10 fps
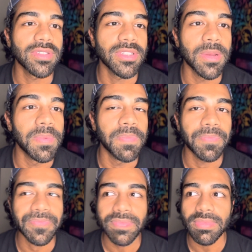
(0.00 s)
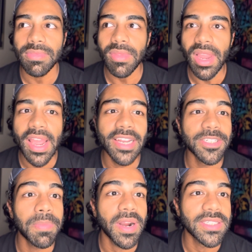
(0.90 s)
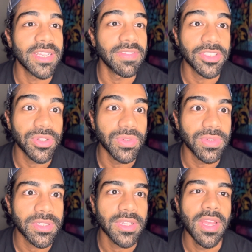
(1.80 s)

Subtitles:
some enterprise level tools